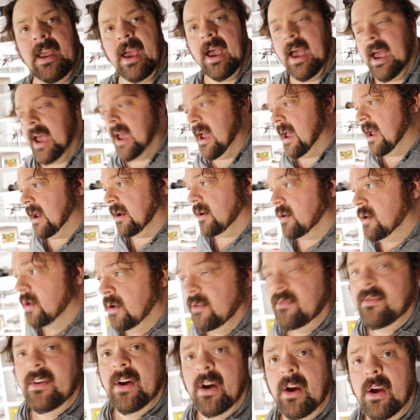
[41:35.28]
uh,
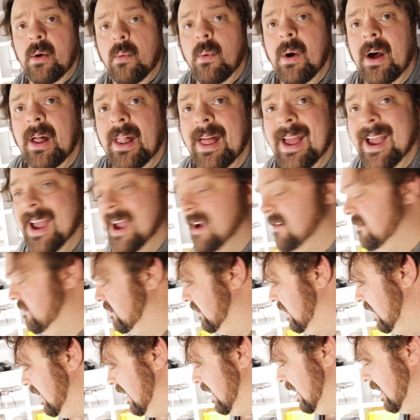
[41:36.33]
could very well
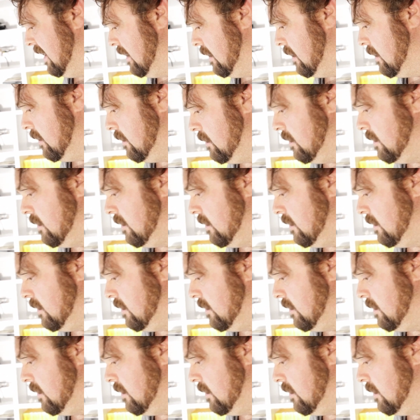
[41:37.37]
have the